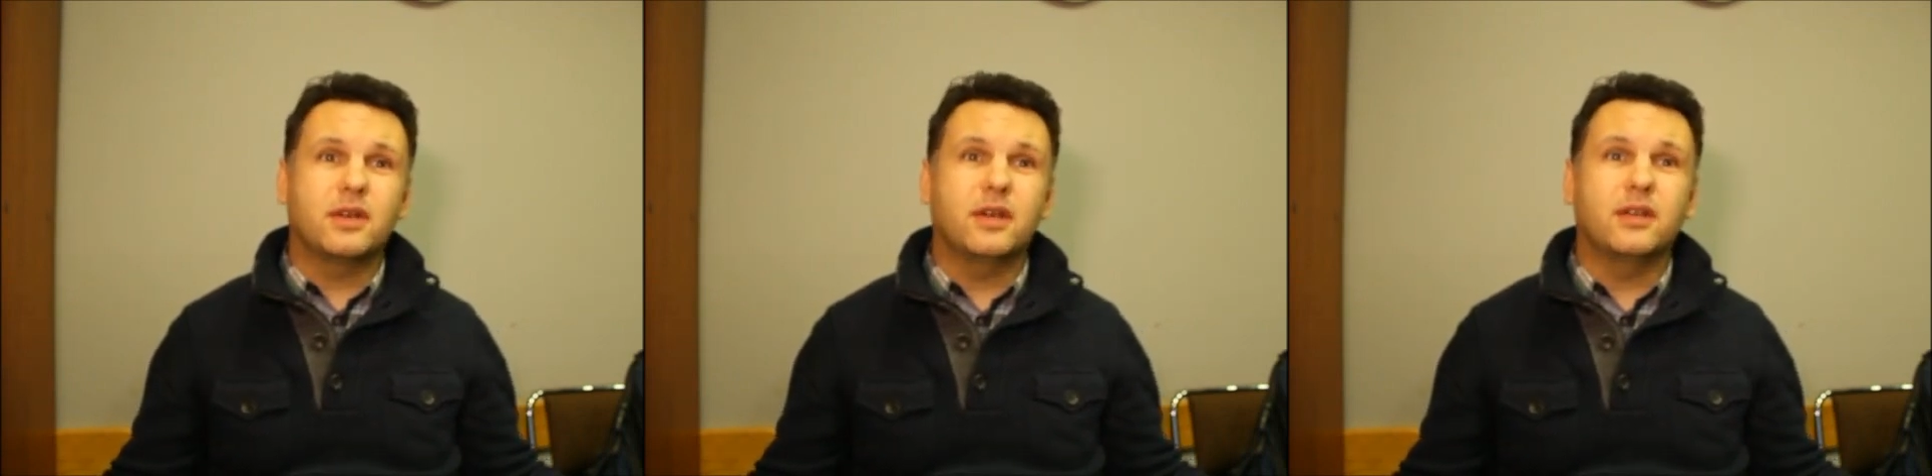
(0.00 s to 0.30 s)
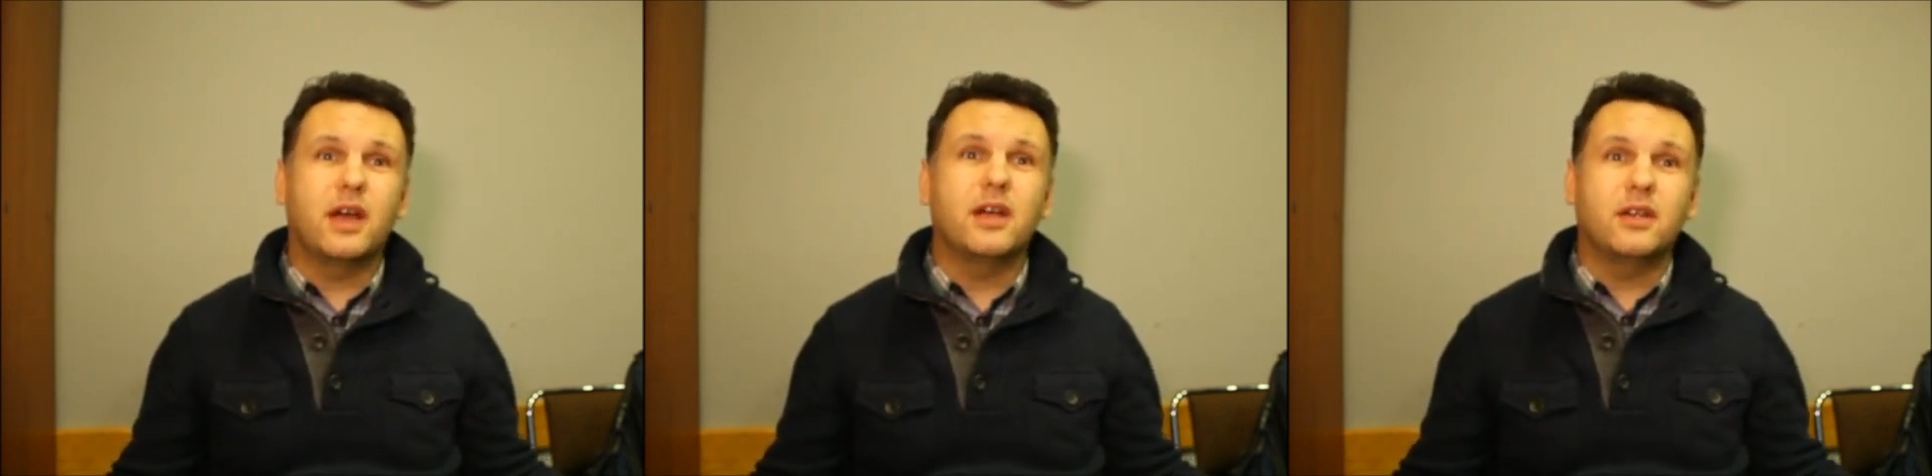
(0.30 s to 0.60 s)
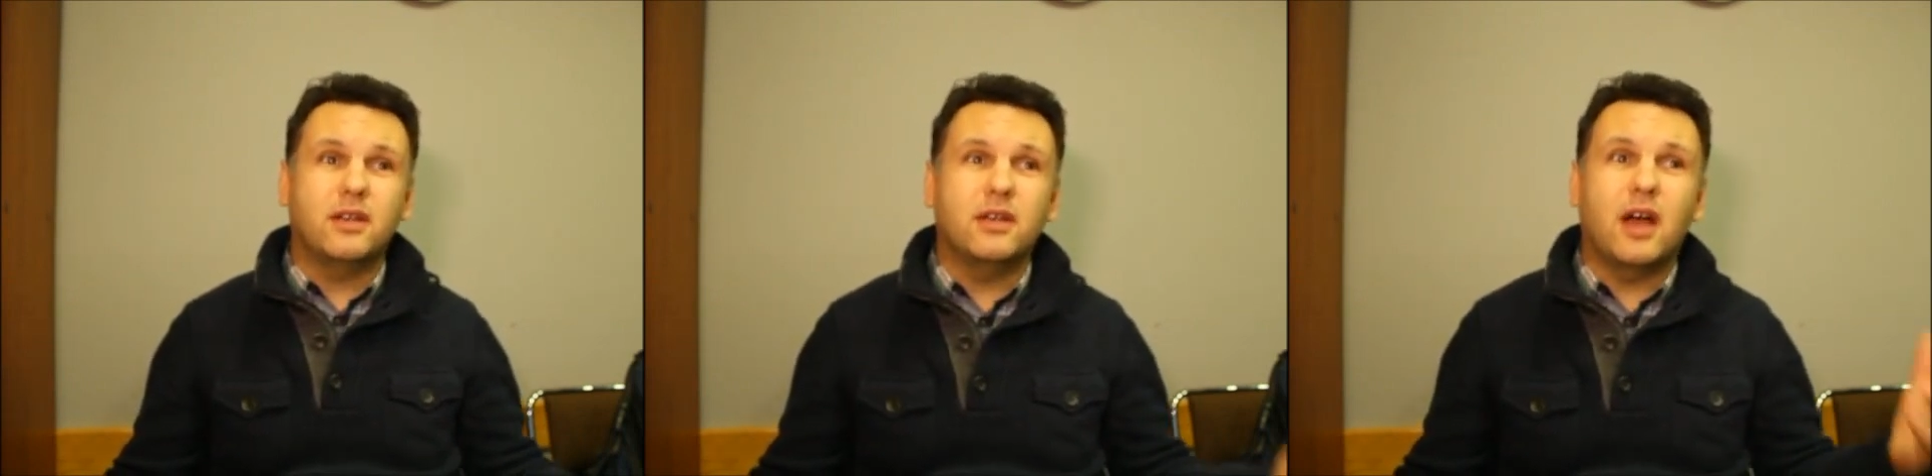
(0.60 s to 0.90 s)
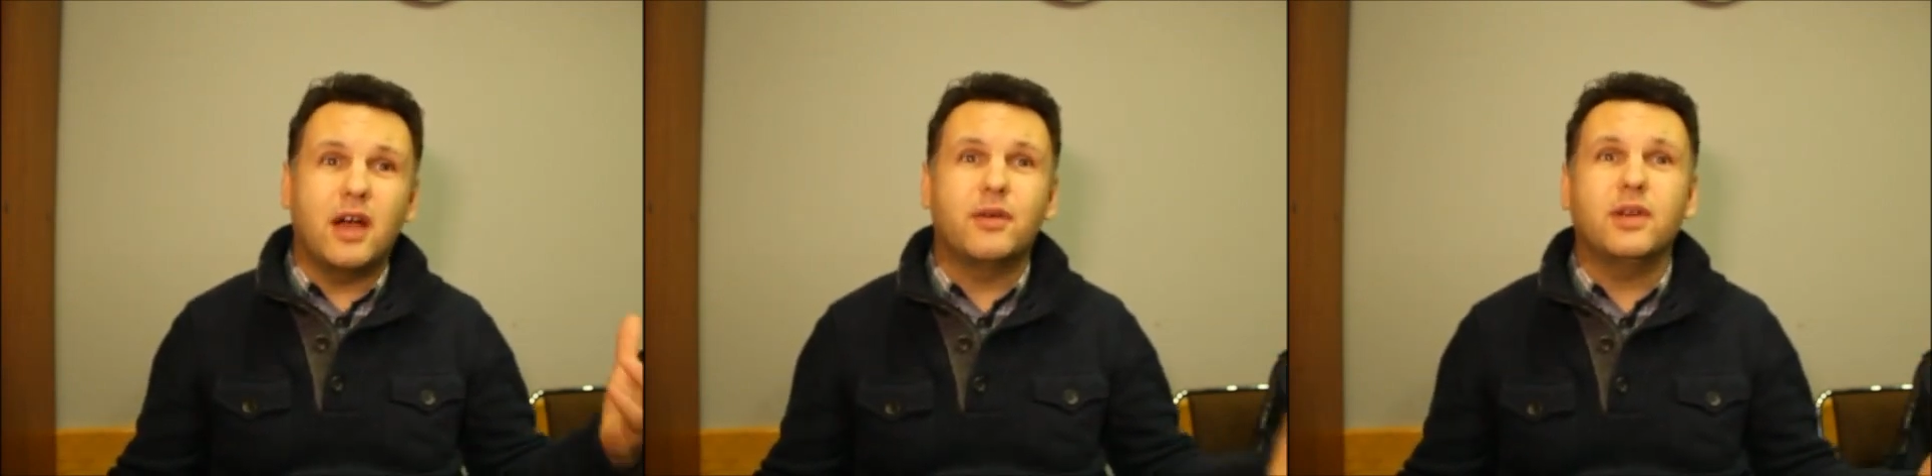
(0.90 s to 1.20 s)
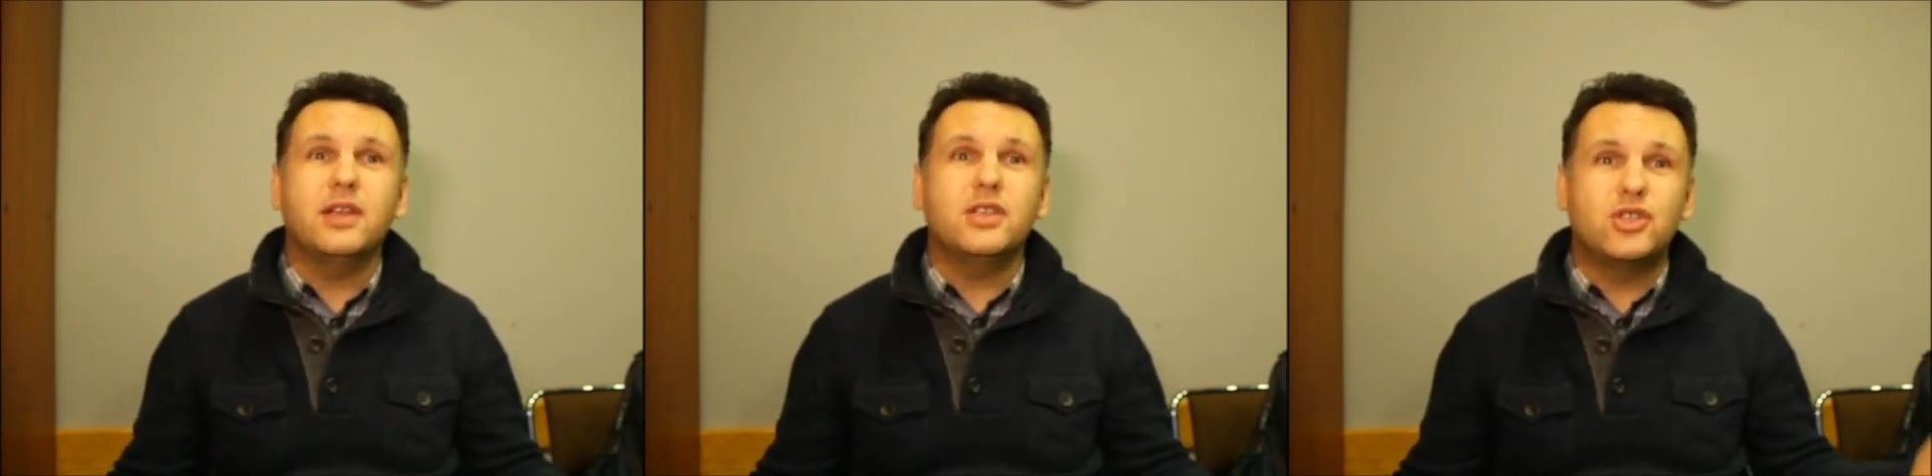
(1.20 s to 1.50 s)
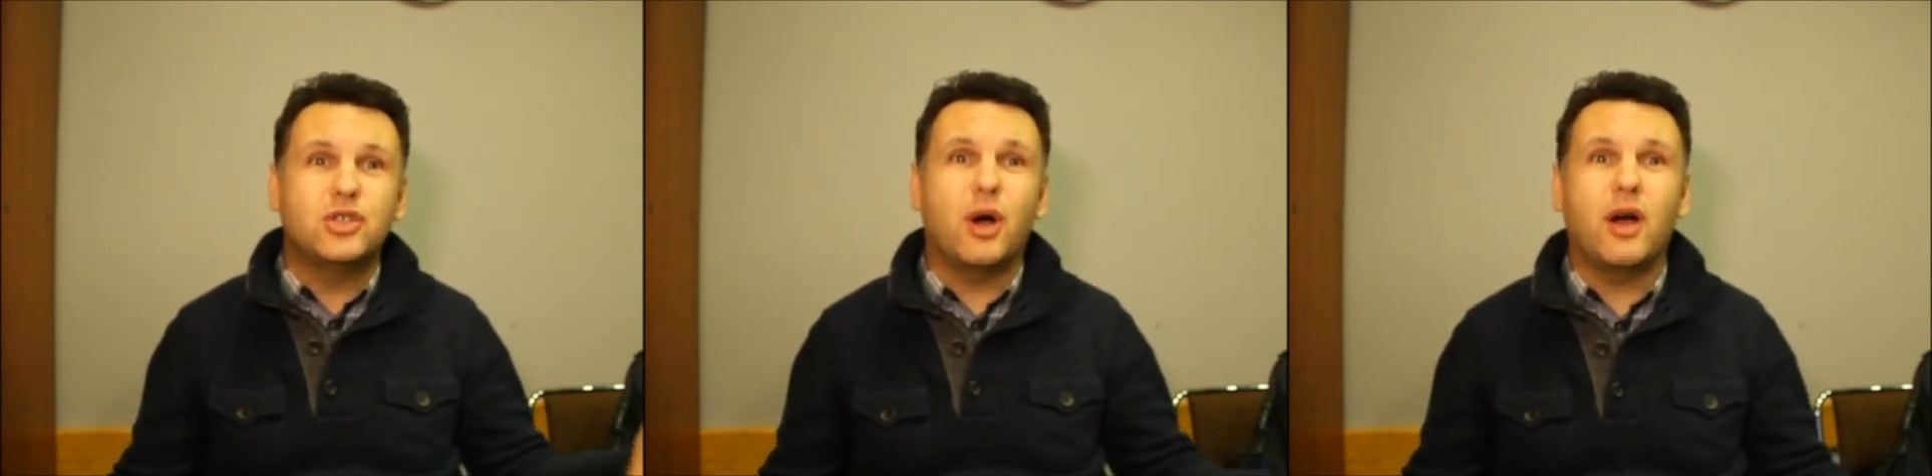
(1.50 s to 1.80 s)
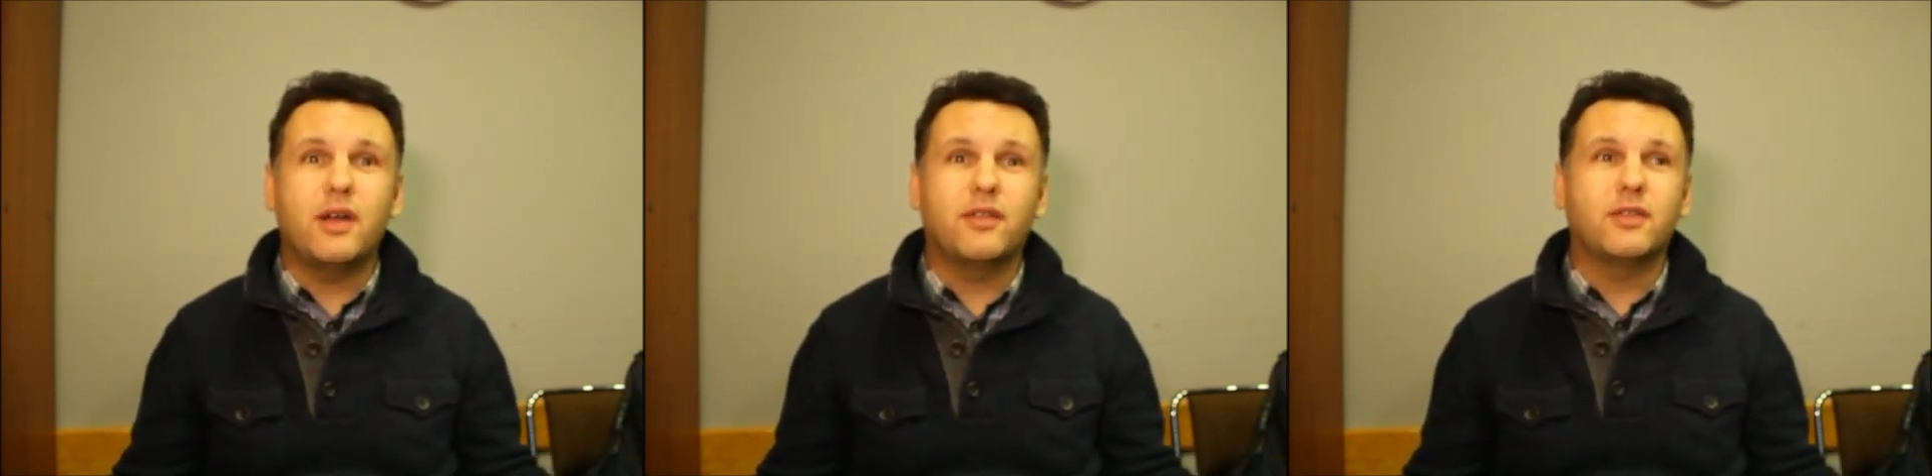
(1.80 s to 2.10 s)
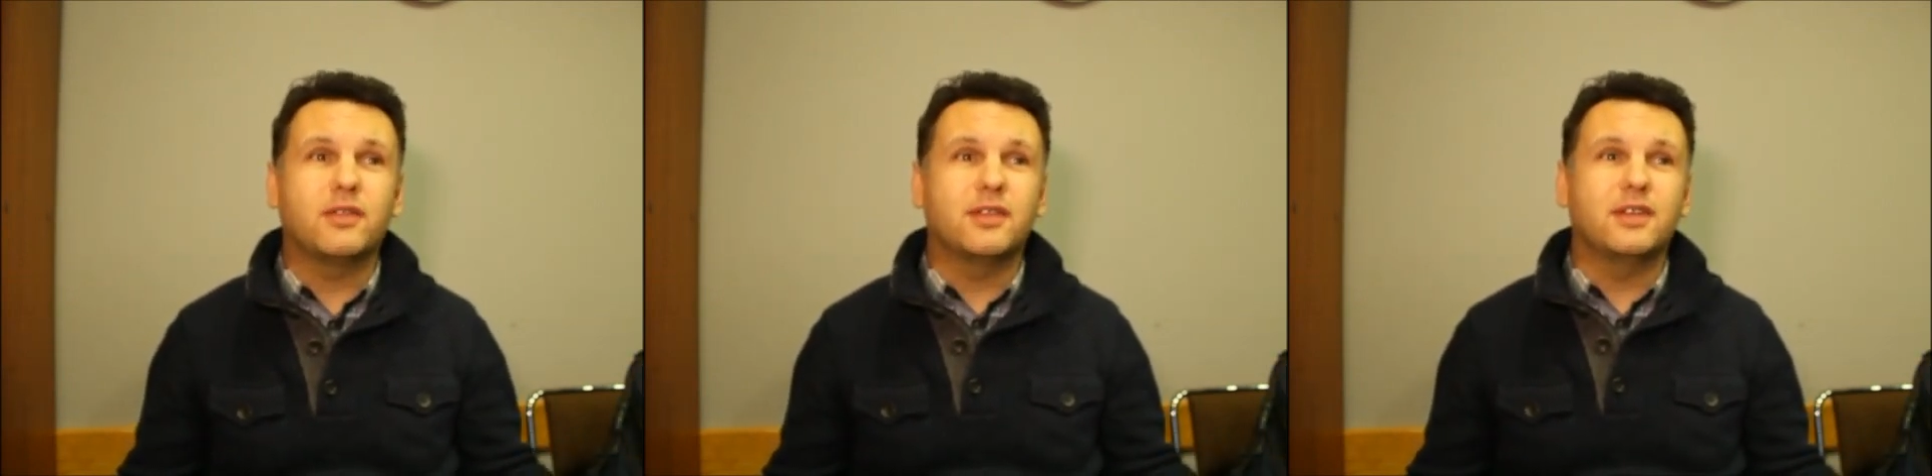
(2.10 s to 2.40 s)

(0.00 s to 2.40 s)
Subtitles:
and I really enjoyed